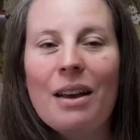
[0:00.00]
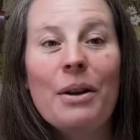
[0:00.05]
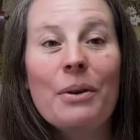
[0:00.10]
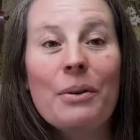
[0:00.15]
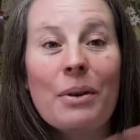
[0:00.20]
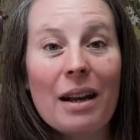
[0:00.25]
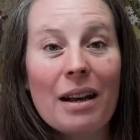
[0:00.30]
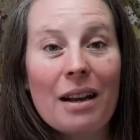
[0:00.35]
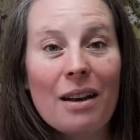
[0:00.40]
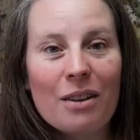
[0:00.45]

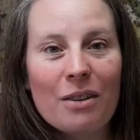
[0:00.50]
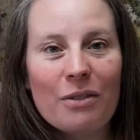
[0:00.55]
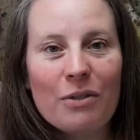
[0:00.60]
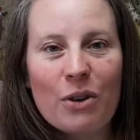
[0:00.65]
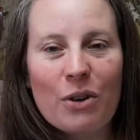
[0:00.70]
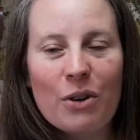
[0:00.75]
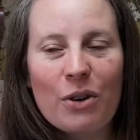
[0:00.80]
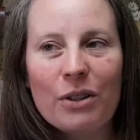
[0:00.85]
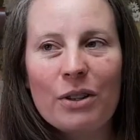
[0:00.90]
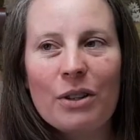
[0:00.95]
Ran out of
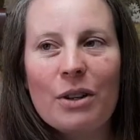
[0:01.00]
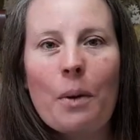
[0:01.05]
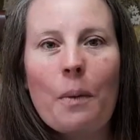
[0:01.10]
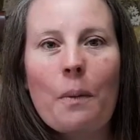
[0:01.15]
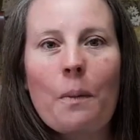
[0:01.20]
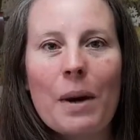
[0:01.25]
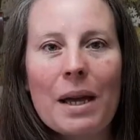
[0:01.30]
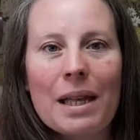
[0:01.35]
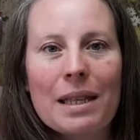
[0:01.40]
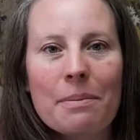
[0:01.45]
yarn,
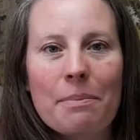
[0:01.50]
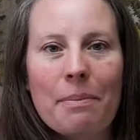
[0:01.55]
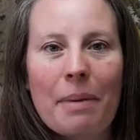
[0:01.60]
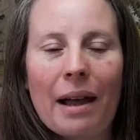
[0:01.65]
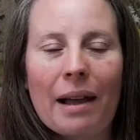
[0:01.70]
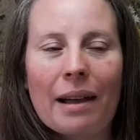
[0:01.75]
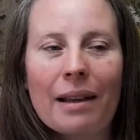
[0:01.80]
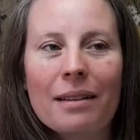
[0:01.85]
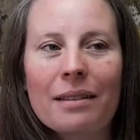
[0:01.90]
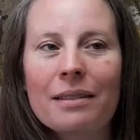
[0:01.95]
went
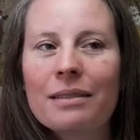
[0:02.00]
back,